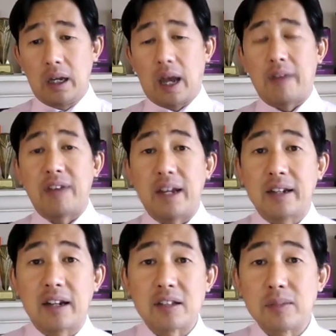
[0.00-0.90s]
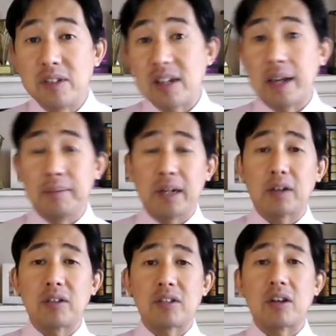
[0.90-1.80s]
have had customers like
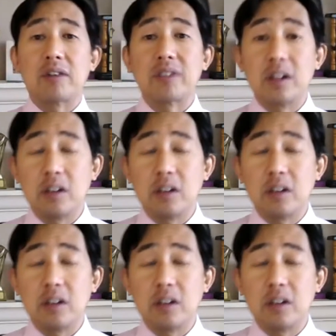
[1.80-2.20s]
Microsoft and